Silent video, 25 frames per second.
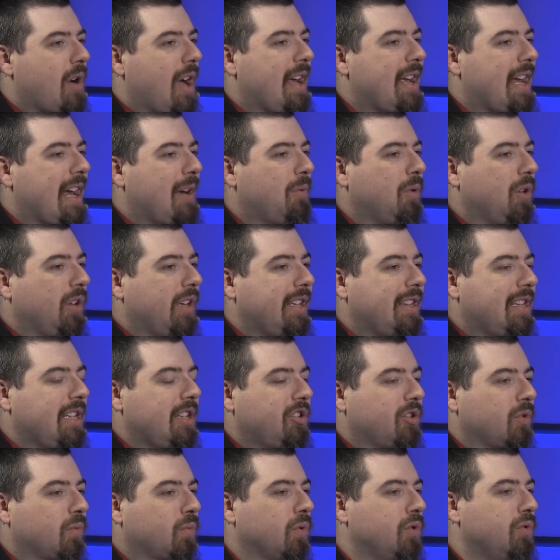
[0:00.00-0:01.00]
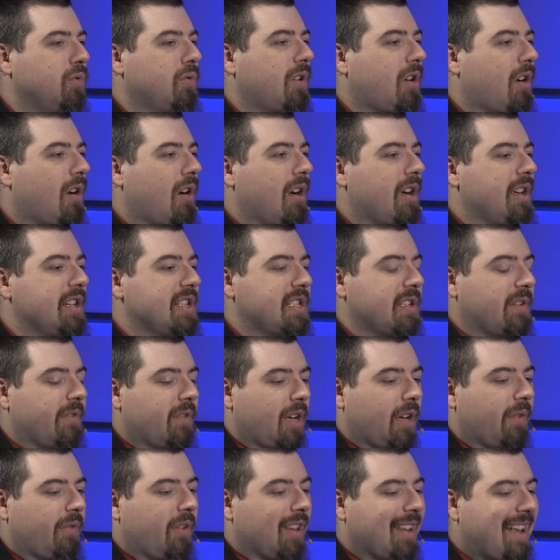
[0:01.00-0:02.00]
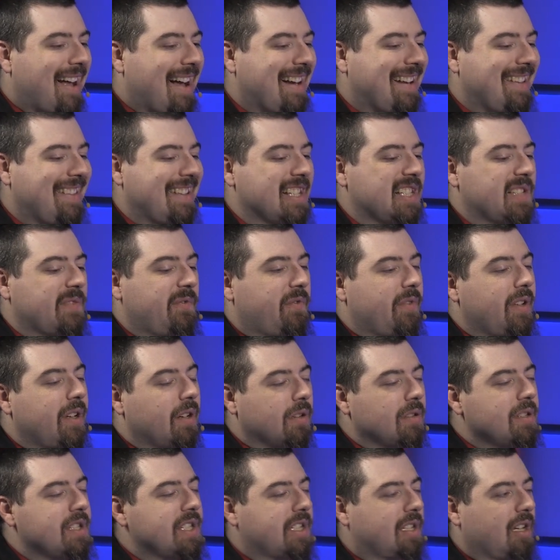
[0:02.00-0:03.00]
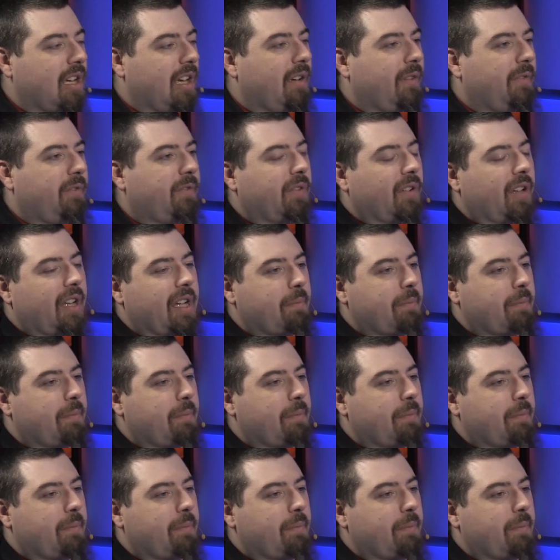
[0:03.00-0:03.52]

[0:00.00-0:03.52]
I really think the root cause of a lot of this fear stuff,